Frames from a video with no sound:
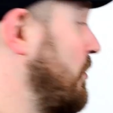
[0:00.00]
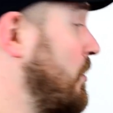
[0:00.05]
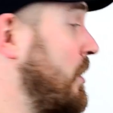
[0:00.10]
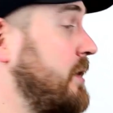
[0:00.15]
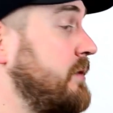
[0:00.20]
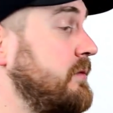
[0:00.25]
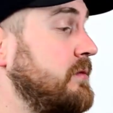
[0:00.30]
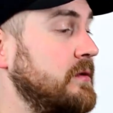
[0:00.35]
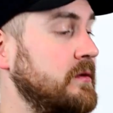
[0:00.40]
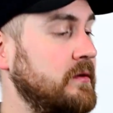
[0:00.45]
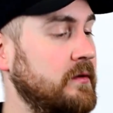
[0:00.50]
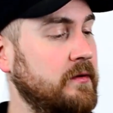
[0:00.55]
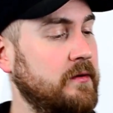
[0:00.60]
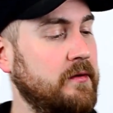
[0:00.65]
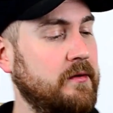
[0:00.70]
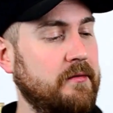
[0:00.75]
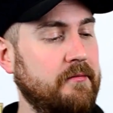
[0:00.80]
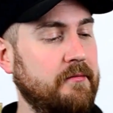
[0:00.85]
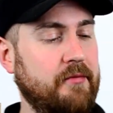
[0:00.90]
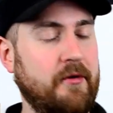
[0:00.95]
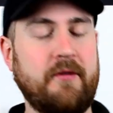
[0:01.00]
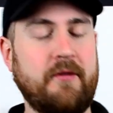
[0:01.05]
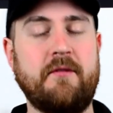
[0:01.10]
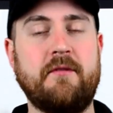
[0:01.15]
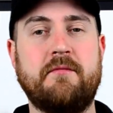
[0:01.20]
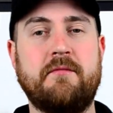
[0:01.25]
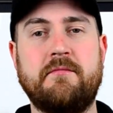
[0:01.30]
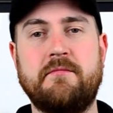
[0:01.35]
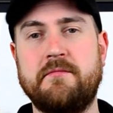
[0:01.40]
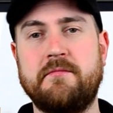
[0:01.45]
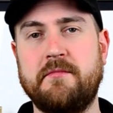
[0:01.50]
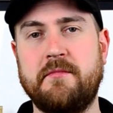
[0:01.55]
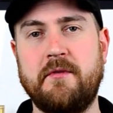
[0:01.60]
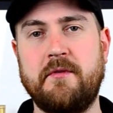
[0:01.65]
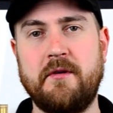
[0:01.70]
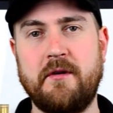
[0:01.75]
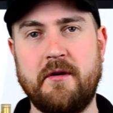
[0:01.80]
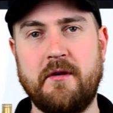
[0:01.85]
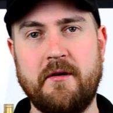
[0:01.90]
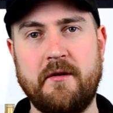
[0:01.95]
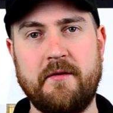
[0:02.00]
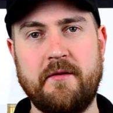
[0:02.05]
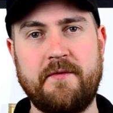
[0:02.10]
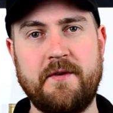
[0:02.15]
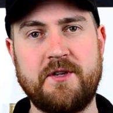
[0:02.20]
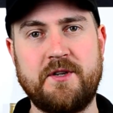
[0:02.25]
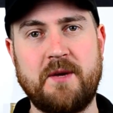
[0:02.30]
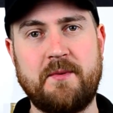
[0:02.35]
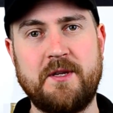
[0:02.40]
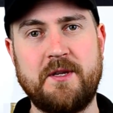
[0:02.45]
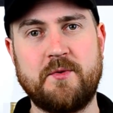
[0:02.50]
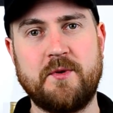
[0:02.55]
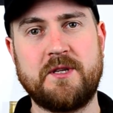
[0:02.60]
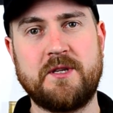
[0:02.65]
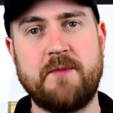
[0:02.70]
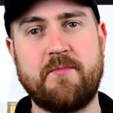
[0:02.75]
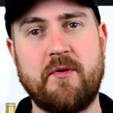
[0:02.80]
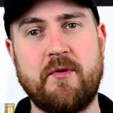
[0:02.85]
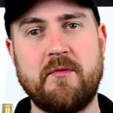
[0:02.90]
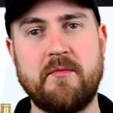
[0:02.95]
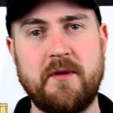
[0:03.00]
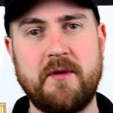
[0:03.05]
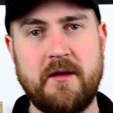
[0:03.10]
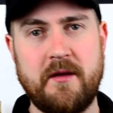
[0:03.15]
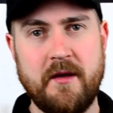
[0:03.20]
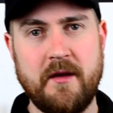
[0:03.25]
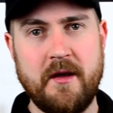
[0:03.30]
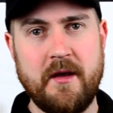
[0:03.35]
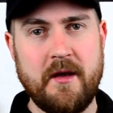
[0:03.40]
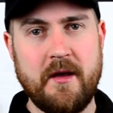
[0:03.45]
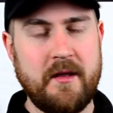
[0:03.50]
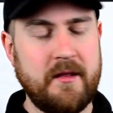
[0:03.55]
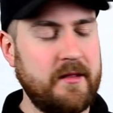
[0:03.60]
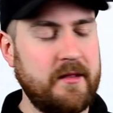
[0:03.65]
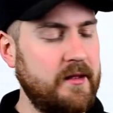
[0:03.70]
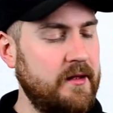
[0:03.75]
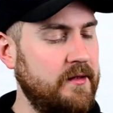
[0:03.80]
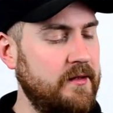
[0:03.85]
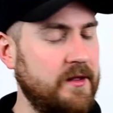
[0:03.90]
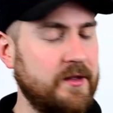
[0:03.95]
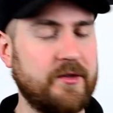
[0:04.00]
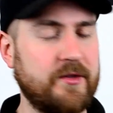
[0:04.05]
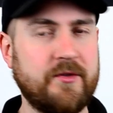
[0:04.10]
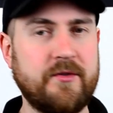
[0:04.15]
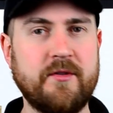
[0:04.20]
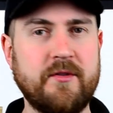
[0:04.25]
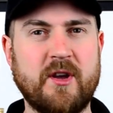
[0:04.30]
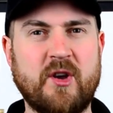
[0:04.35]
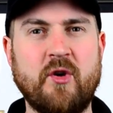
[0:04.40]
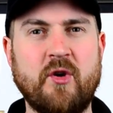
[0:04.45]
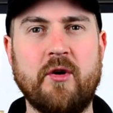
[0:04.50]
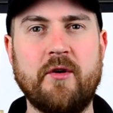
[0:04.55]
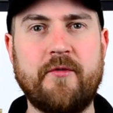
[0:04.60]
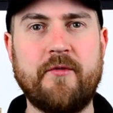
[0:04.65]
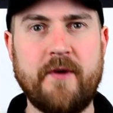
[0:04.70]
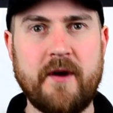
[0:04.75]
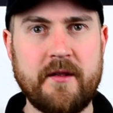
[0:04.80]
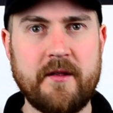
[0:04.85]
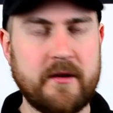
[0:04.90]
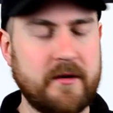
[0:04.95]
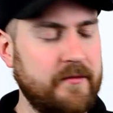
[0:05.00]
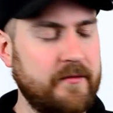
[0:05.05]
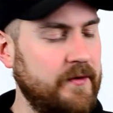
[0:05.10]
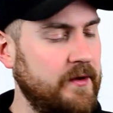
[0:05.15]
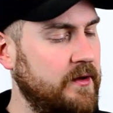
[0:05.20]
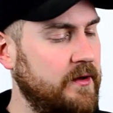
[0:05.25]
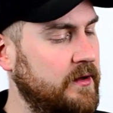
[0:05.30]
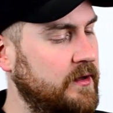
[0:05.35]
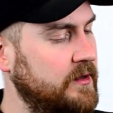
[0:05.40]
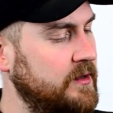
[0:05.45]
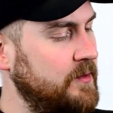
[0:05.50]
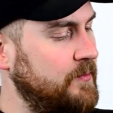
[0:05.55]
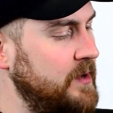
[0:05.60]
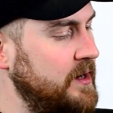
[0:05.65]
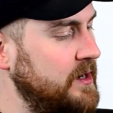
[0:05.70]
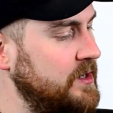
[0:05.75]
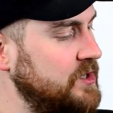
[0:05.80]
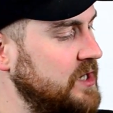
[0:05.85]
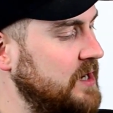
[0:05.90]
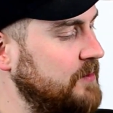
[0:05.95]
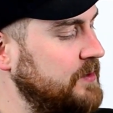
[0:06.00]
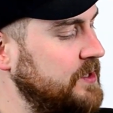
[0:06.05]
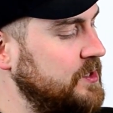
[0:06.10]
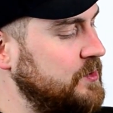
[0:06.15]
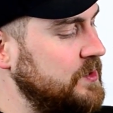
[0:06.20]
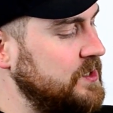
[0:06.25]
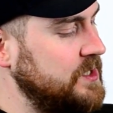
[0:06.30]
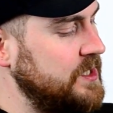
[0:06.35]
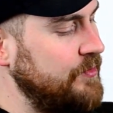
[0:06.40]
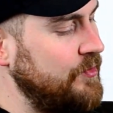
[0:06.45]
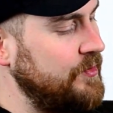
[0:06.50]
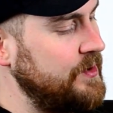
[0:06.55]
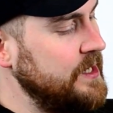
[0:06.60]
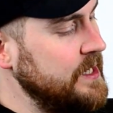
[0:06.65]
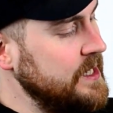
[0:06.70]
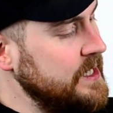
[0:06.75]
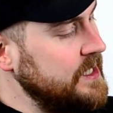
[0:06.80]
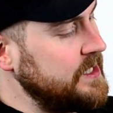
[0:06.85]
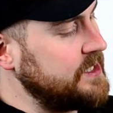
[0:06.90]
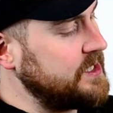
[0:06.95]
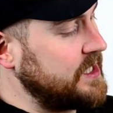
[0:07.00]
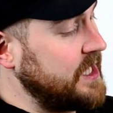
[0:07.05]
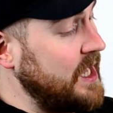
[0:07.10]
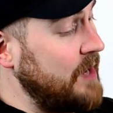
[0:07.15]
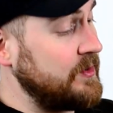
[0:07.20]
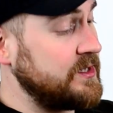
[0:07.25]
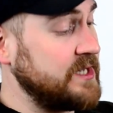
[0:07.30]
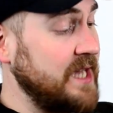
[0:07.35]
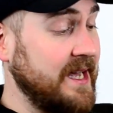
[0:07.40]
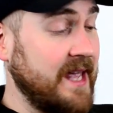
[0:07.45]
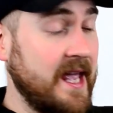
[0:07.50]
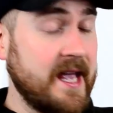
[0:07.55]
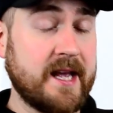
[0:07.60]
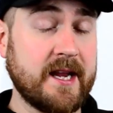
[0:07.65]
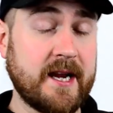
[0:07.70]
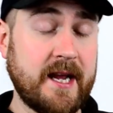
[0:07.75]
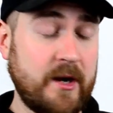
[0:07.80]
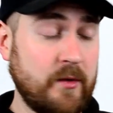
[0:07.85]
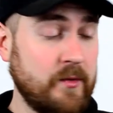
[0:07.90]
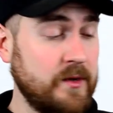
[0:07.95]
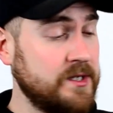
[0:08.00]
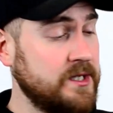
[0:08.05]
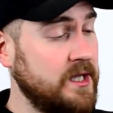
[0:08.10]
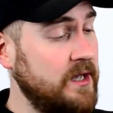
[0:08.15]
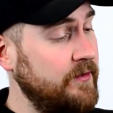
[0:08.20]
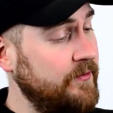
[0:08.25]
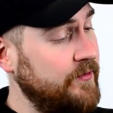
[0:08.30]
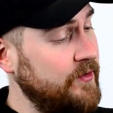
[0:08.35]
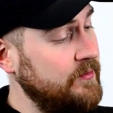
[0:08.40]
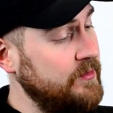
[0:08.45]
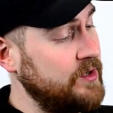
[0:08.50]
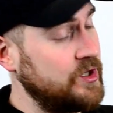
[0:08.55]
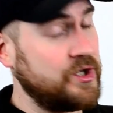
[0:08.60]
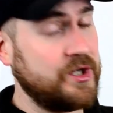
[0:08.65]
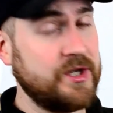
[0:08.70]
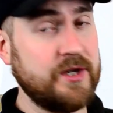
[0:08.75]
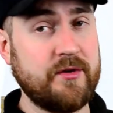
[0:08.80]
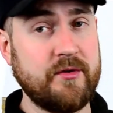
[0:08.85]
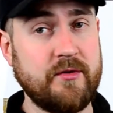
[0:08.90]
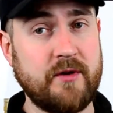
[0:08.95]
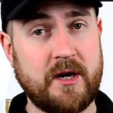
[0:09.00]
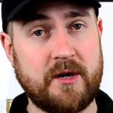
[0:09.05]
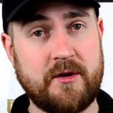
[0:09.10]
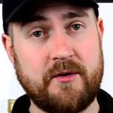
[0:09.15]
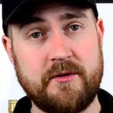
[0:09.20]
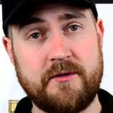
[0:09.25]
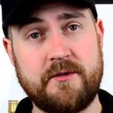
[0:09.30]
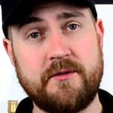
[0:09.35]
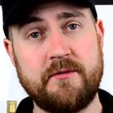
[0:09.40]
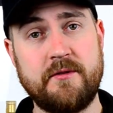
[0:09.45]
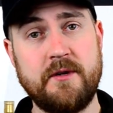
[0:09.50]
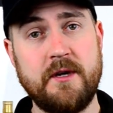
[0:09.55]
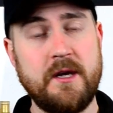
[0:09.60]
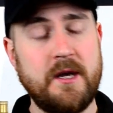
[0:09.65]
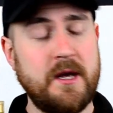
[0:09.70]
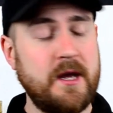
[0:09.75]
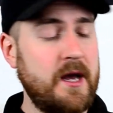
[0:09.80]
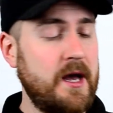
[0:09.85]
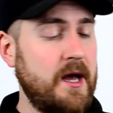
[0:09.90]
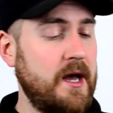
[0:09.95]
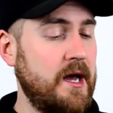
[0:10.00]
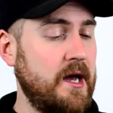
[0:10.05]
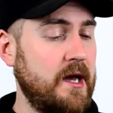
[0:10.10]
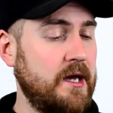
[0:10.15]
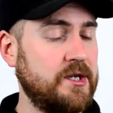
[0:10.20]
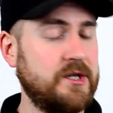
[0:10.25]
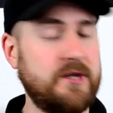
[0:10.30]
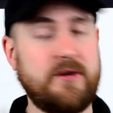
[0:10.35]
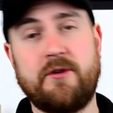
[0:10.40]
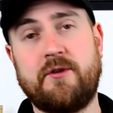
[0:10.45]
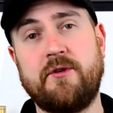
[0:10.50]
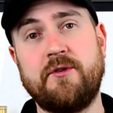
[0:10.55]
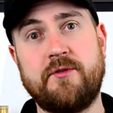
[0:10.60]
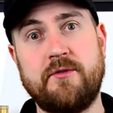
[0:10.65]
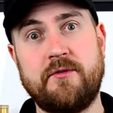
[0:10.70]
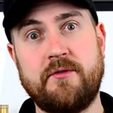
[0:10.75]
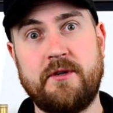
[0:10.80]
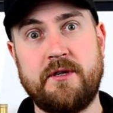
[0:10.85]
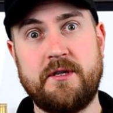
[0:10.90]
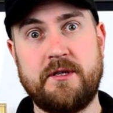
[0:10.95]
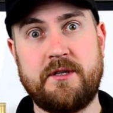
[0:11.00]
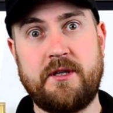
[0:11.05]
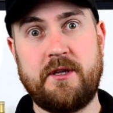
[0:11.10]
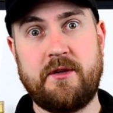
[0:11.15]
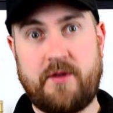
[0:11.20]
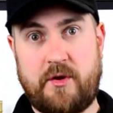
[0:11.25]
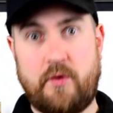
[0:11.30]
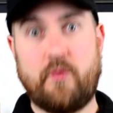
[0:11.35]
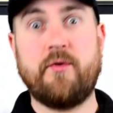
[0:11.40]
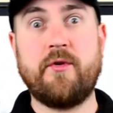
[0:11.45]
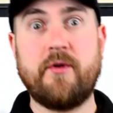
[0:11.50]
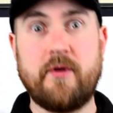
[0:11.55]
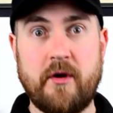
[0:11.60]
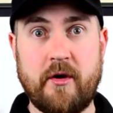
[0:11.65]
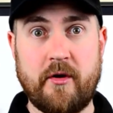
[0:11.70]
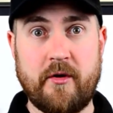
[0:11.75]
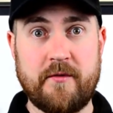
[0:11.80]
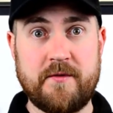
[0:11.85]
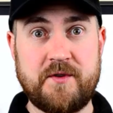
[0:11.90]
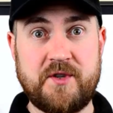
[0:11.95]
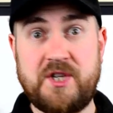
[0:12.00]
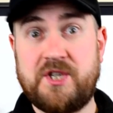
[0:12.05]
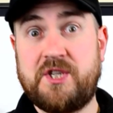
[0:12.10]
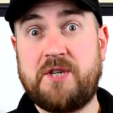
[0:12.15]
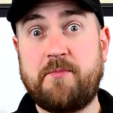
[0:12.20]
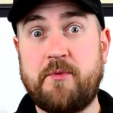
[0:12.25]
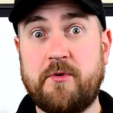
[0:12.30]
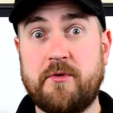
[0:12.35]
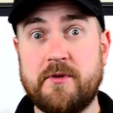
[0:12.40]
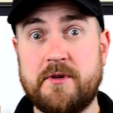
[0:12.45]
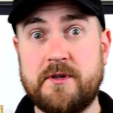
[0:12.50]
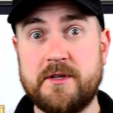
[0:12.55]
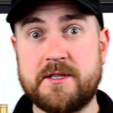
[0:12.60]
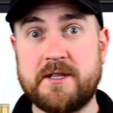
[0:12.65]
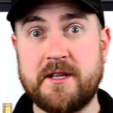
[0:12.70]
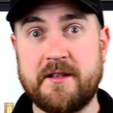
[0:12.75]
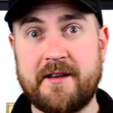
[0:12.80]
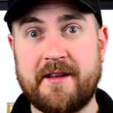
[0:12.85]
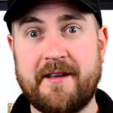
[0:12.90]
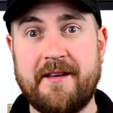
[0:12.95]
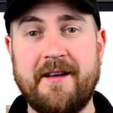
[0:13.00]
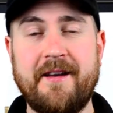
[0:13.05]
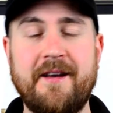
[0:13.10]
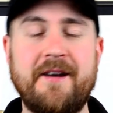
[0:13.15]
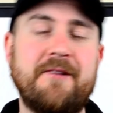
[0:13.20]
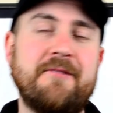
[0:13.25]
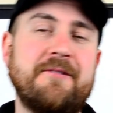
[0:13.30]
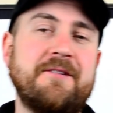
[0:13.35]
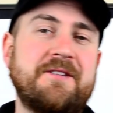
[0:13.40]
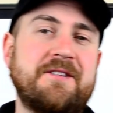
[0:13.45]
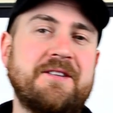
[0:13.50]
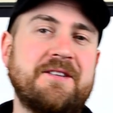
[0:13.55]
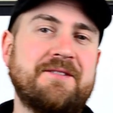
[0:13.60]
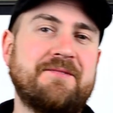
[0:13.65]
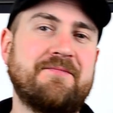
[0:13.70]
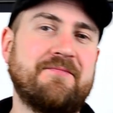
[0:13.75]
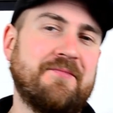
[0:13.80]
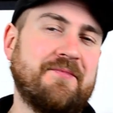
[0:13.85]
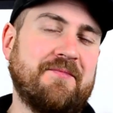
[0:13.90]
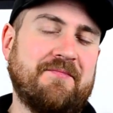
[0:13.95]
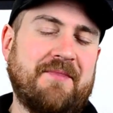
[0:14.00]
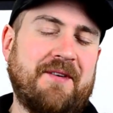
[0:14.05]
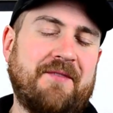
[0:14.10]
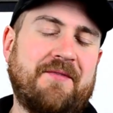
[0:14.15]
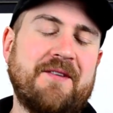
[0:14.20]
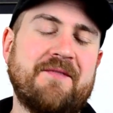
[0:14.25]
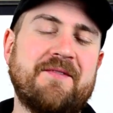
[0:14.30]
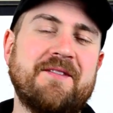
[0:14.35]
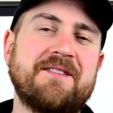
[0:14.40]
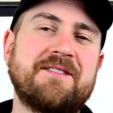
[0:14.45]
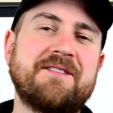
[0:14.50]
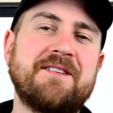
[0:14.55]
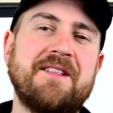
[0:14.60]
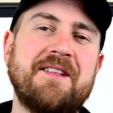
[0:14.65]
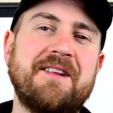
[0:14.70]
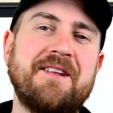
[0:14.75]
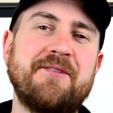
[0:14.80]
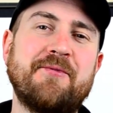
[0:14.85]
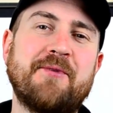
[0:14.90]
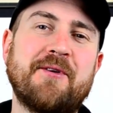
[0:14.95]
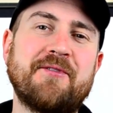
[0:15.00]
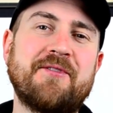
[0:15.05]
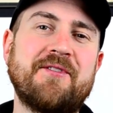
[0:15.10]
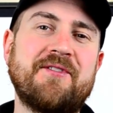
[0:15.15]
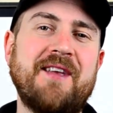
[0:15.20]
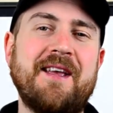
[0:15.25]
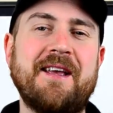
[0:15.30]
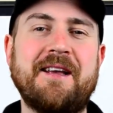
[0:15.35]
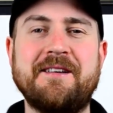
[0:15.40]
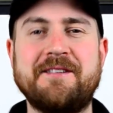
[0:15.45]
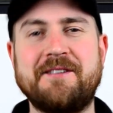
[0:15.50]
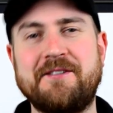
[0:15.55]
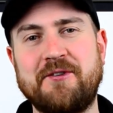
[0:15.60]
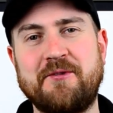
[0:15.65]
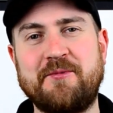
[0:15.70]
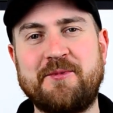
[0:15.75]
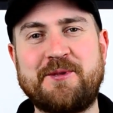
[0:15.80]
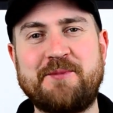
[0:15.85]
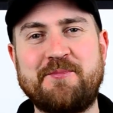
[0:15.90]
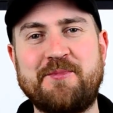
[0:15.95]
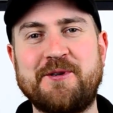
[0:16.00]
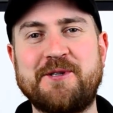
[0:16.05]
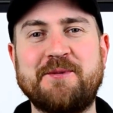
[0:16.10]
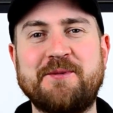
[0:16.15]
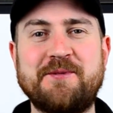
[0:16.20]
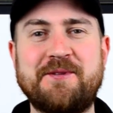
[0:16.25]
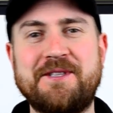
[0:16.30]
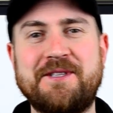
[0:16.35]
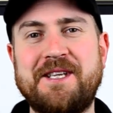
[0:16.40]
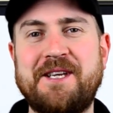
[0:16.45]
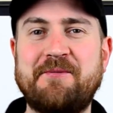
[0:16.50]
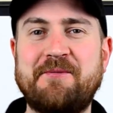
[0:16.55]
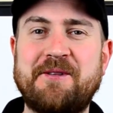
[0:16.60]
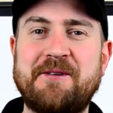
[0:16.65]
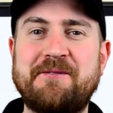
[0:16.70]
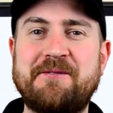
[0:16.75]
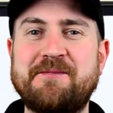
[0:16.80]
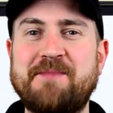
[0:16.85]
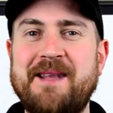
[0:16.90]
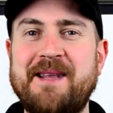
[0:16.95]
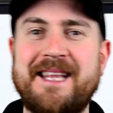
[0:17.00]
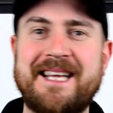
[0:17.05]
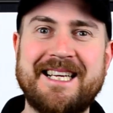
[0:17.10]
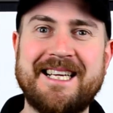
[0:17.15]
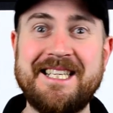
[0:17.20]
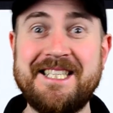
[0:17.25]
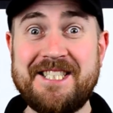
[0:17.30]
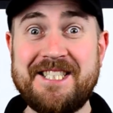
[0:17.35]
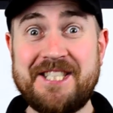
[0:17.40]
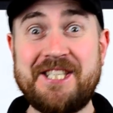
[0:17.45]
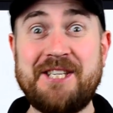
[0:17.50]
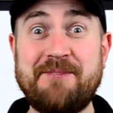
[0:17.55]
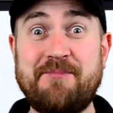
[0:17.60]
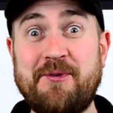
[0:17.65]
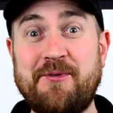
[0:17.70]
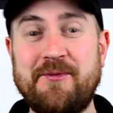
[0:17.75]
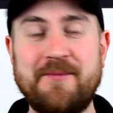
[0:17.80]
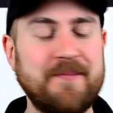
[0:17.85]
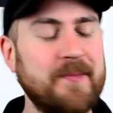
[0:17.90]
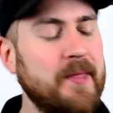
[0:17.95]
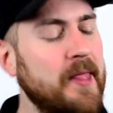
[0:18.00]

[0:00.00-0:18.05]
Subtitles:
1 bottler of Japanese whisky, probably the godfather of independent Japanese whisky at the moment. This is a Kawasaki grain whisky from Ishiro Akuto. Ishiro Akuto is the owner of Chichibu Distillery, which is my favourite distillery in the world to say, because it's almost impossible to say without spelling. Chichibu!